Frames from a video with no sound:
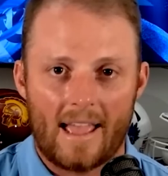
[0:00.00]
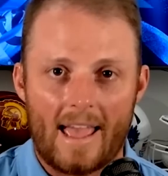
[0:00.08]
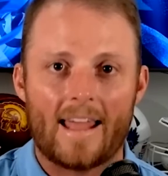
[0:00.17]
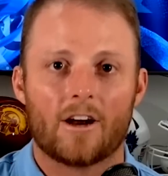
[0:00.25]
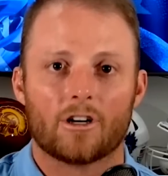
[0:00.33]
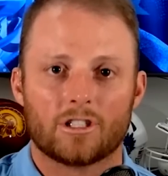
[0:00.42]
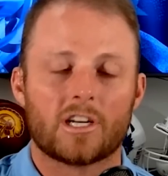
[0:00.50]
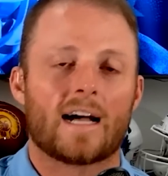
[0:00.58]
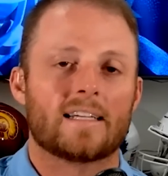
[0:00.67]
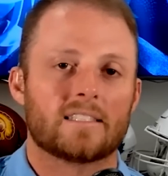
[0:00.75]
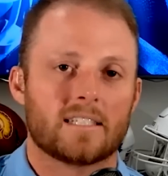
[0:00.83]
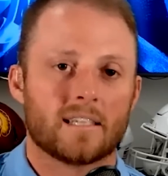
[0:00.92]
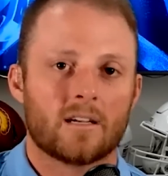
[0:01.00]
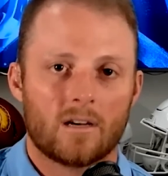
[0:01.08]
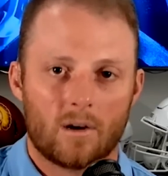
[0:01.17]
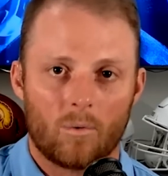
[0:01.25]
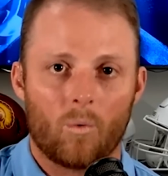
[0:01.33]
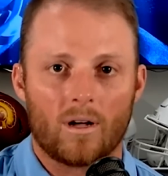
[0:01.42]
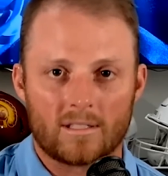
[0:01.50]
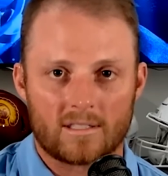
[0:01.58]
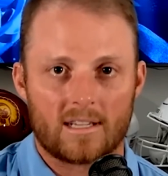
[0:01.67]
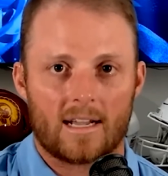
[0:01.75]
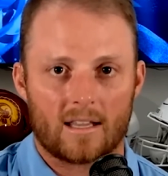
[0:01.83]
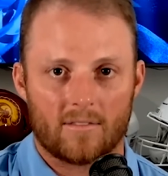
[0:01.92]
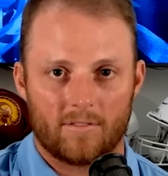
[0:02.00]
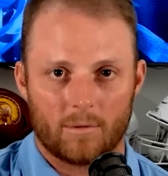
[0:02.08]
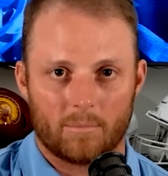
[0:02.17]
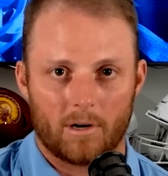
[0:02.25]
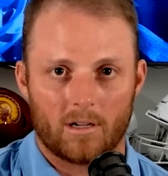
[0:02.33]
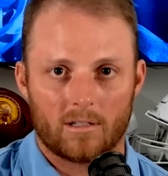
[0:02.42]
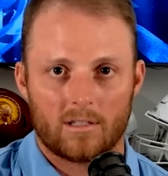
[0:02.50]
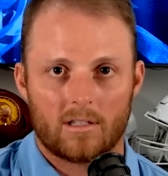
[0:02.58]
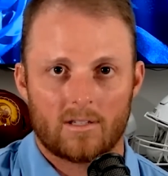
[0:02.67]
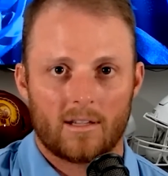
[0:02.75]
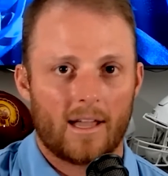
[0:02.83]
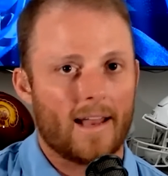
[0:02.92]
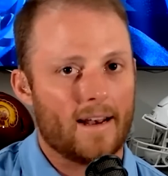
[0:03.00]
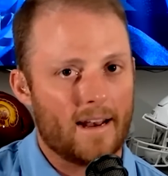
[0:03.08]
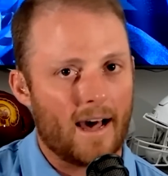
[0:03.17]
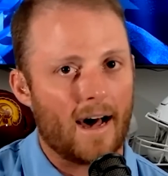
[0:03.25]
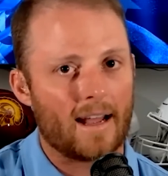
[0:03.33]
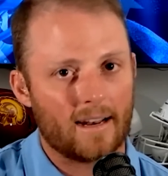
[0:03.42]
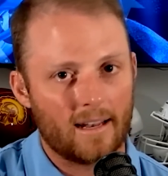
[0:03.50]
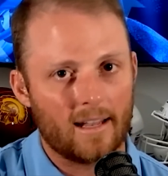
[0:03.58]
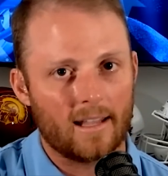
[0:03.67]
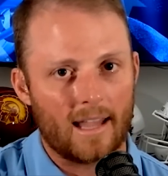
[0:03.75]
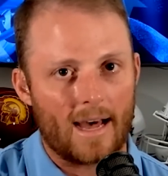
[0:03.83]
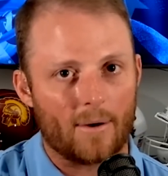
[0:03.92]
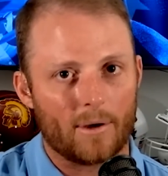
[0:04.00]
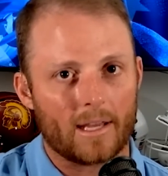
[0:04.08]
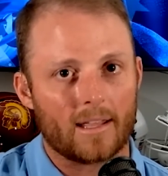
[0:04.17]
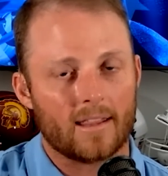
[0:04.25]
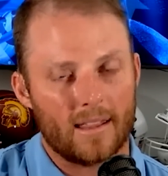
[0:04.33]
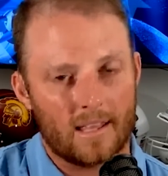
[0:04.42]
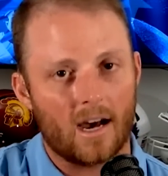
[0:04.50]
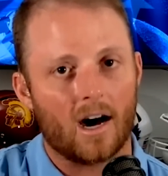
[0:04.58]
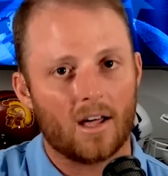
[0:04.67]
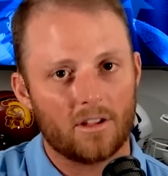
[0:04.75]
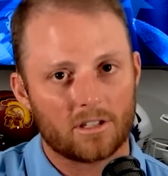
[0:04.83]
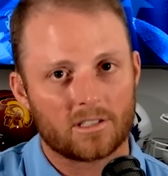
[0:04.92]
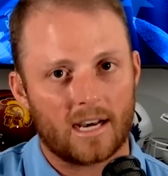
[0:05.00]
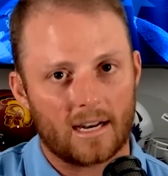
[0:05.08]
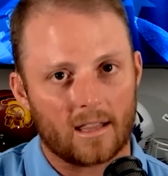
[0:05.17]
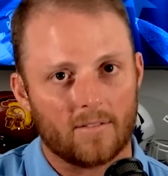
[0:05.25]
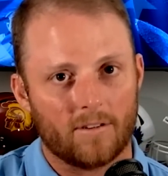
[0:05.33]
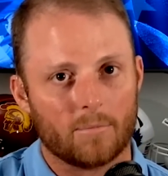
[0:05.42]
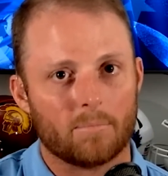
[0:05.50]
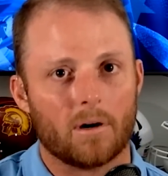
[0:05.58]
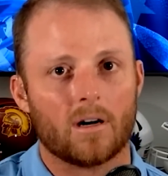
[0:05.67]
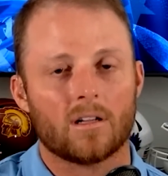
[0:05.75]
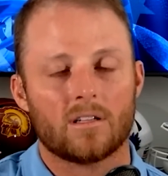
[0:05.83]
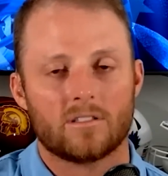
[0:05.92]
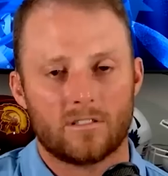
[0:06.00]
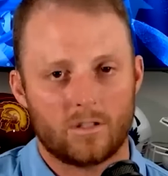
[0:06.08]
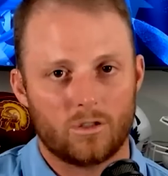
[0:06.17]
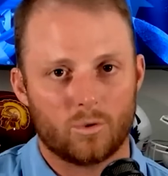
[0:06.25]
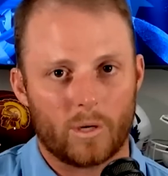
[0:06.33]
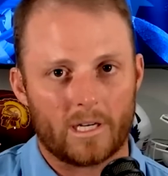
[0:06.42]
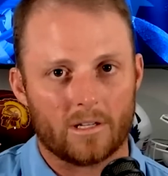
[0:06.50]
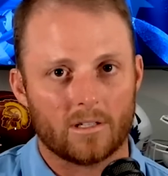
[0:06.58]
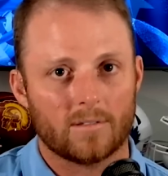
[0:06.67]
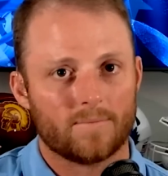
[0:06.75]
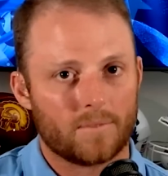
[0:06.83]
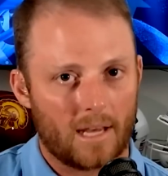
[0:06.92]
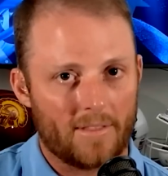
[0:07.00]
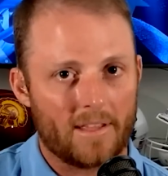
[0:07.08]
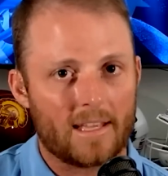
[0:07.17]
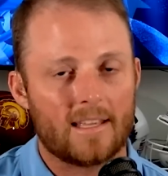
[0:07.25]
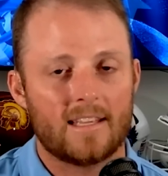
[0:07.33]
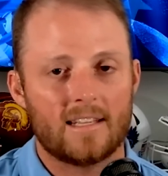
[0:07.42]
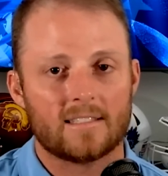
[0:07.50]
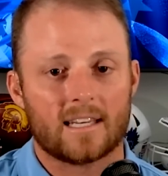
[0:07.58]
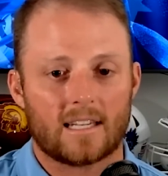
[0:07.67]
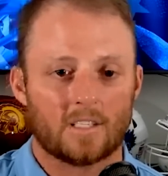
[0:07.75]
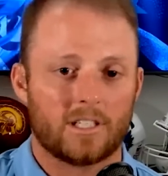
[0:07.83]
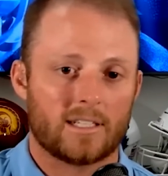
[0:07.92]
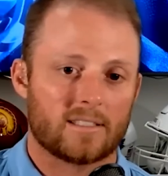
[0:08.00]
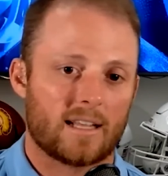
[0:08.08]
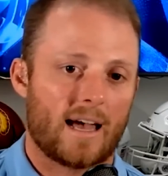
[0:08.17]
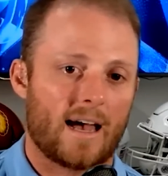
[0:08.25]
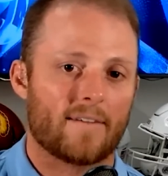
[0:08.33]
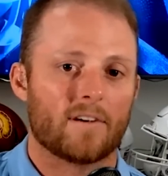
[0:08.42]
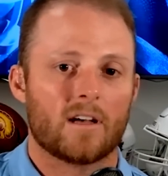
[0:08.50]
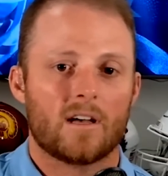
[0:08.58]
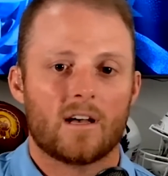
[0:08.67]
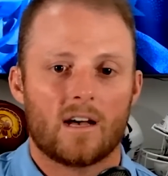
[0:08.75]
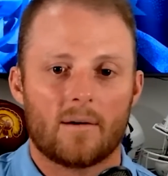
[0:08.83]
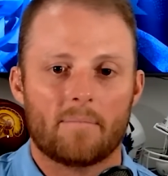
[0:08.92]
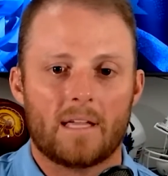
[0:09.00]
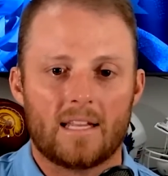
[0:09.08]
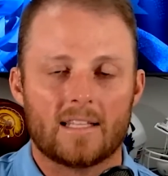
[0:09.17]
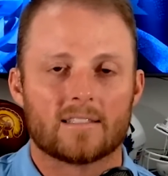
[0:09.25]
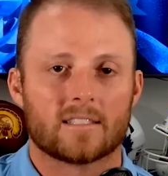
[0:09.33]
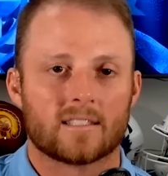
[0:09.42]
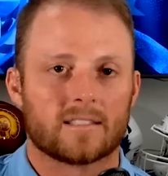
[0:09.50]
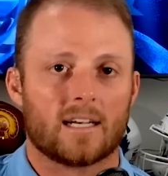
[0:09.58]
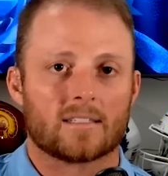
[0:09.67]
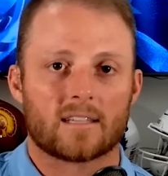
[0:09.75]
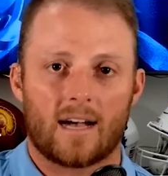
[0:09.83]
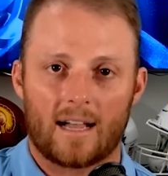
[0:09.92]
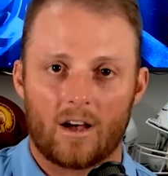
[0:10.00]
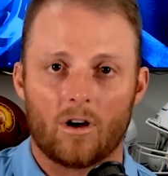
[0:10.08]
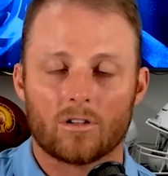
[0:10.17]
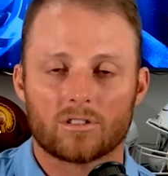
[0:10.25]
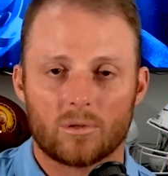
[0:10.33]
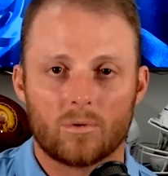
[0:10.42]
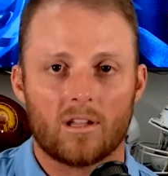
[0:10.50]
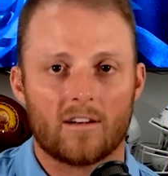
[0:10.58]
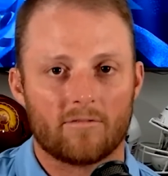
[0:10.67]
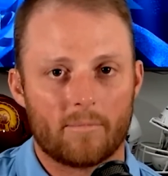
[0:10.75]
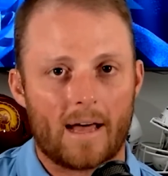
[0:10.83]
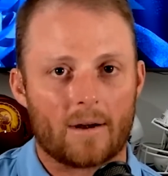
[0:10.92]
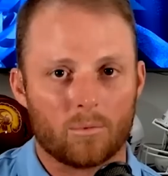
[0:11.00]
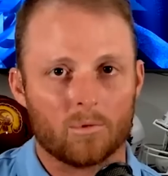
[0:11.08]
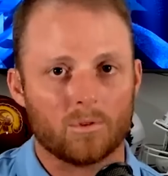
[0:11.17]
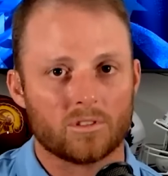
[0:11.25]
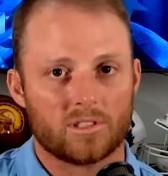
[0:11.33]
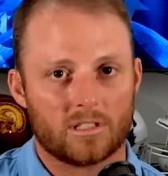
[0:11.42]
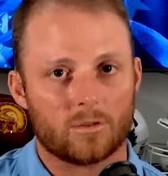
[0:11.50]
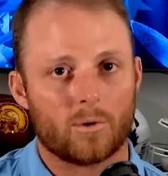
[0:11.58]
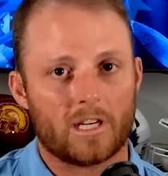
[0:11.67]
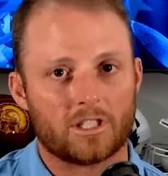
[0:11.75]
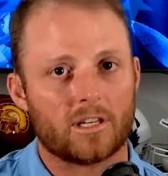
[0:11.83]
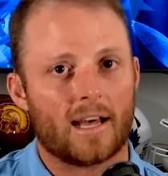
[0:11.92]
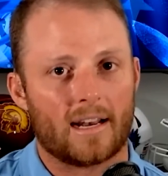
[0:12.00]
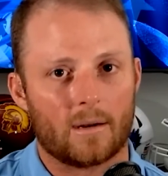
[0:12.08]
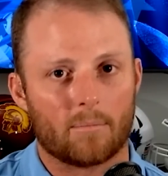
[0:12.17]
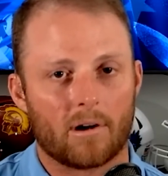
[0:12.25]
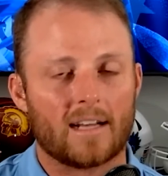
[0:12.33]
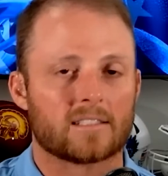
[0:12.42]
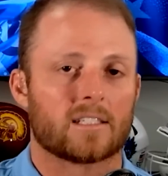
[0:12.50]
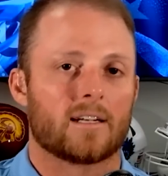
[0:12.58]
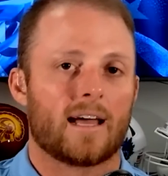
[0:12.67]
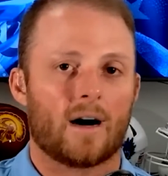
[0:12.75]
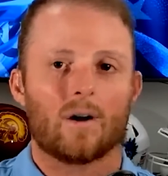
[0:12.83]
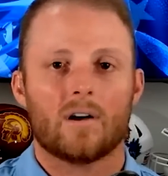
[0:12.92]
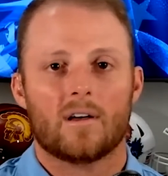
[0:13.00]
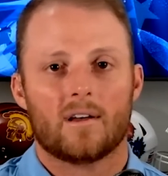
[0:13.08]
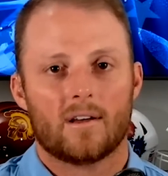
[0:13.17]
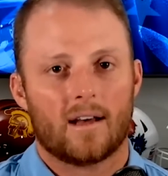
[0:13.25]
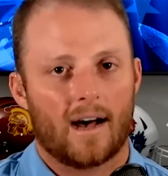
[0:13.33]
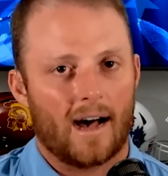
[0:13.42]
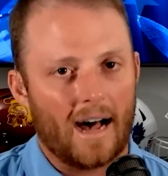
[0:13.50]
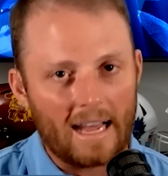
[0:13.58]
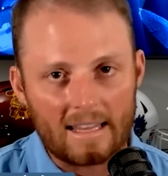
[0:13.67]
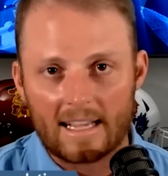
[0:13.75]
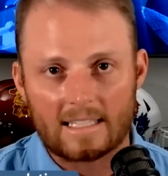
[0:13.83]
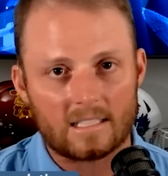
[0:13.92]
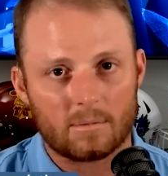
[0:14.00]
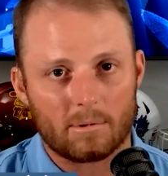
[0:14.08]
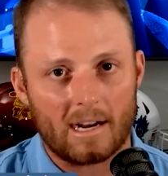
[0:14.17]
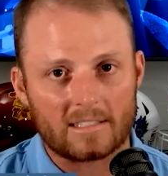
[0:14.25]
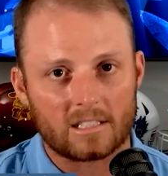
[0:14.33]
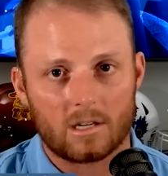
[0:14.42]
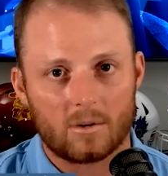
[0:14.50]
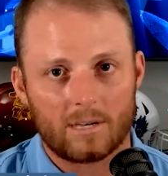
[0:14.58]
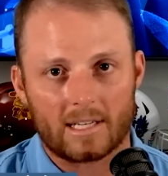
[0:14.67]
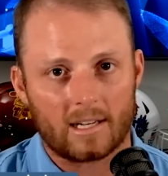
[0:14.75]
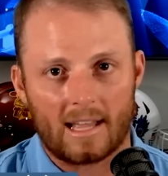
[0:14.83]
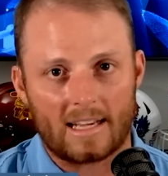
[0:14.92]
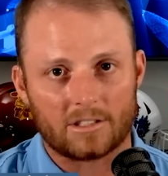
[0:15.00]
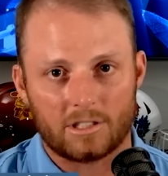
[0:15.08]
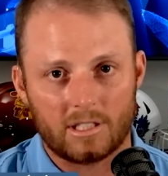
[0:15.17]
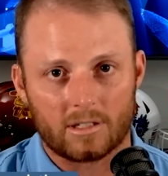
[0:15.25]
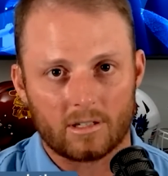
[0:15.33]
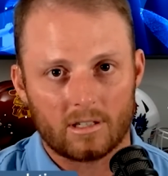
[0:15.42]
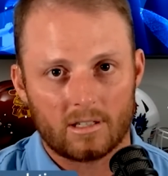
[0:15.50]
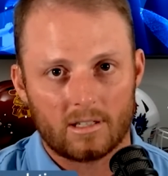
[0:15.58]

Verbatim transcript: energizing one side of the football and not allowing the other side of the football to dwindle. I think he's got a chance to have immediate success. I also love Matt Rule's situation at Nebraska. Now, I liked Nebraska going into last year.